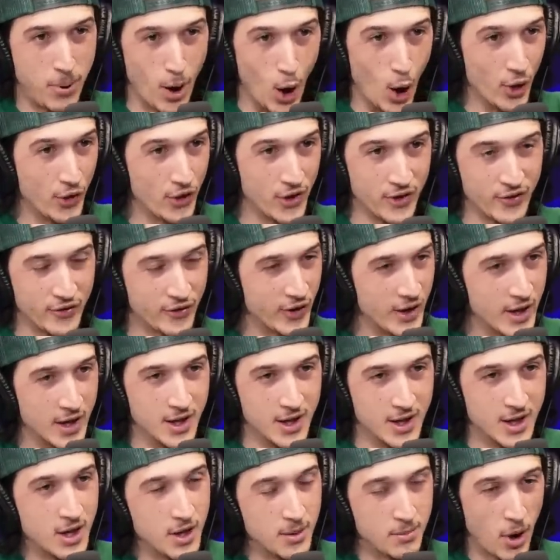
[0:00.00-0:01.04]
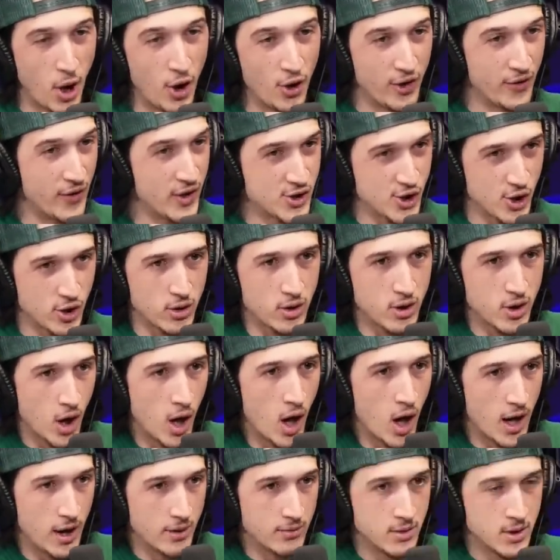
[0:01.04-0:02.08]
both of both of us are
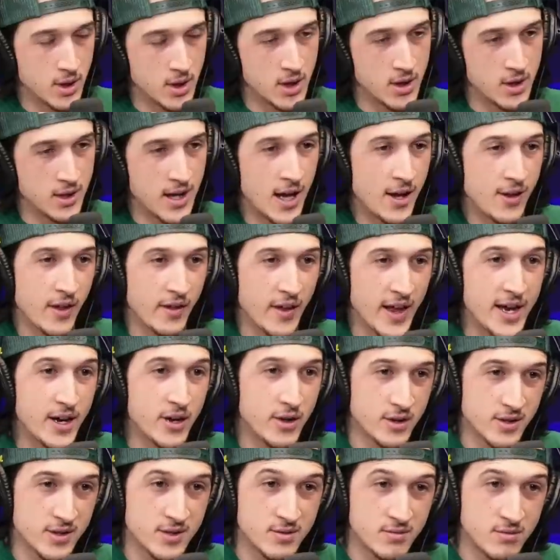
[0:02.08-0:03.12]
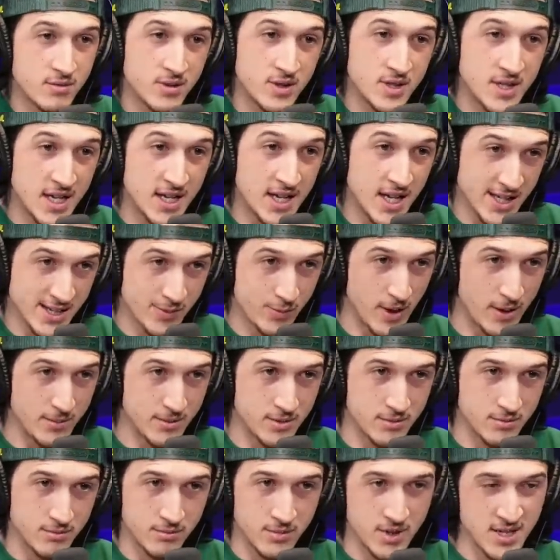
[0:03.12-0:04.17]
gone. Now the Lakers did get
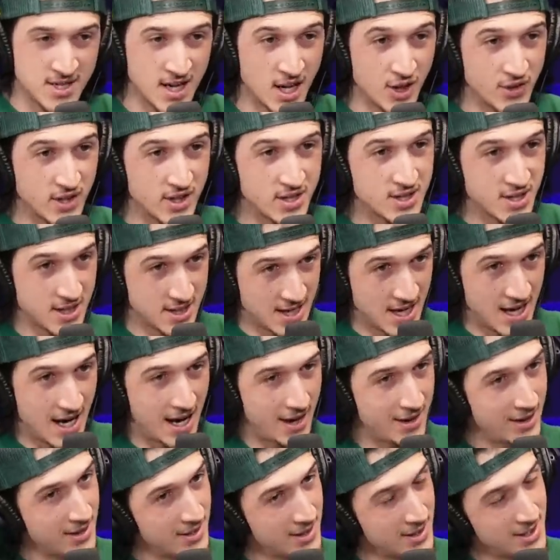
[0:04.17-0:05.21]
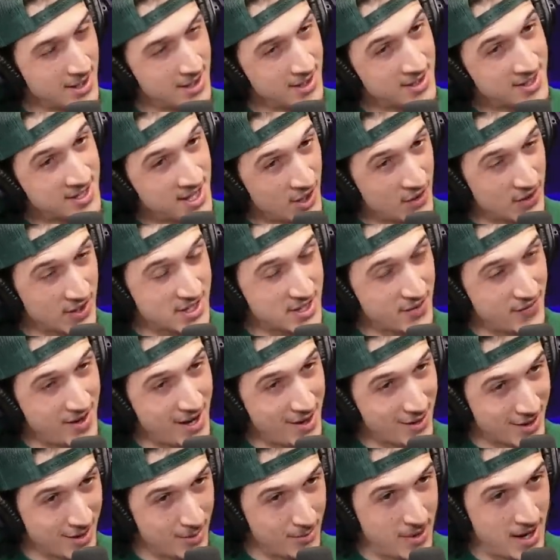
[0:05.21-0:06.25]
swept. The Celtics did not. The Celtics have now
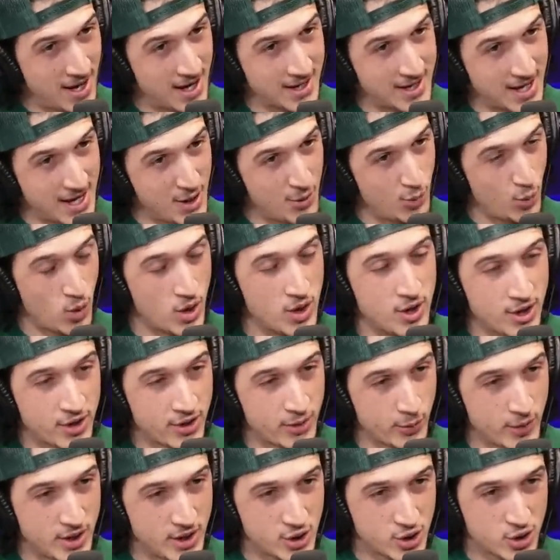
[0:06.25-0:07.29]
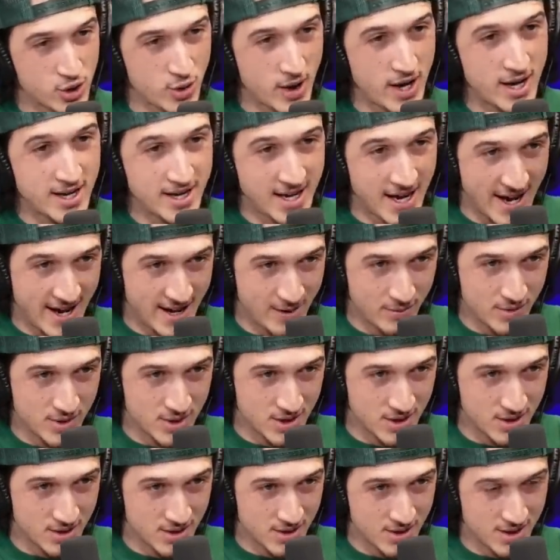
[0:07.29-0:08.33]
come back and won three straight games.
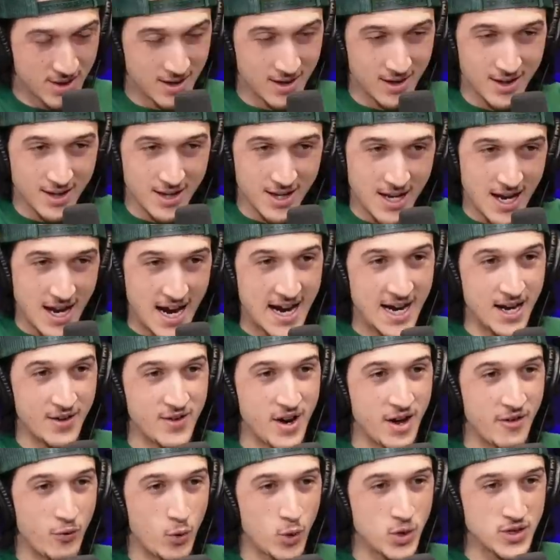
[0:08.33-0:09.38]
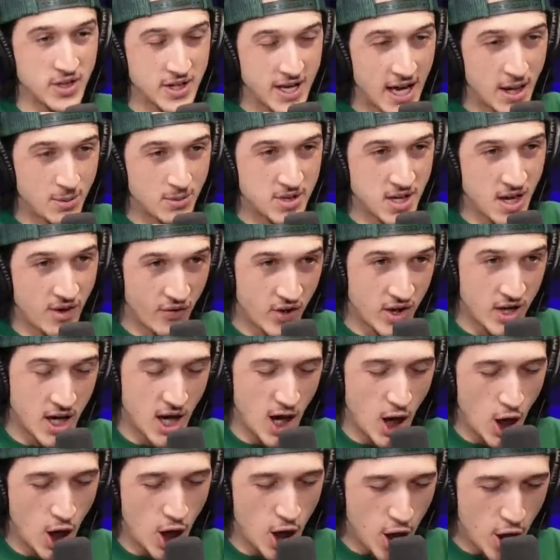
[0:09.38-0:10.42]
crazy. And have now forced a game seven
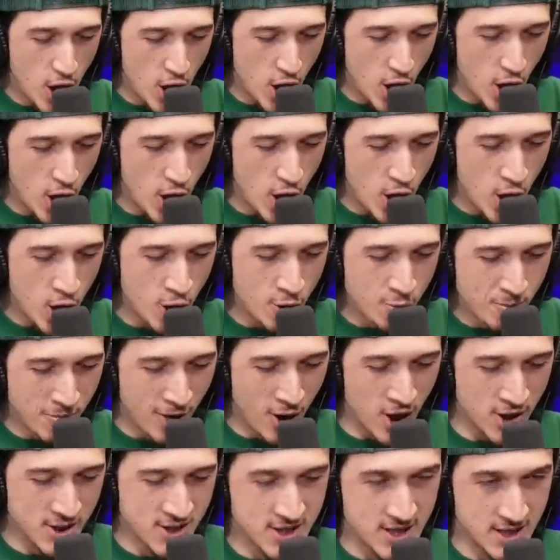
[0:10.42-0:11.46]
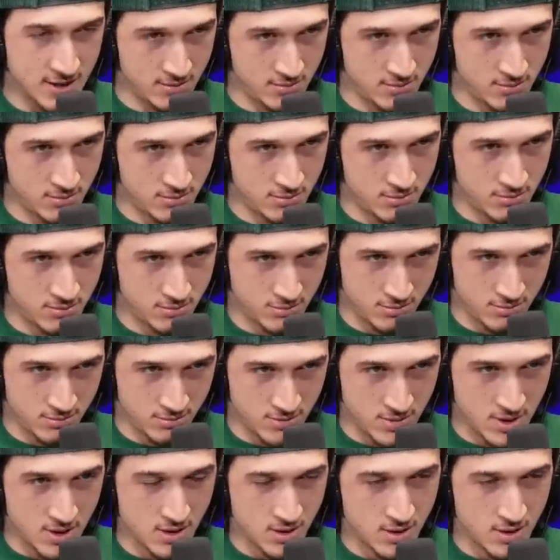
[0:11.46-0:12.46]
in Boston. As a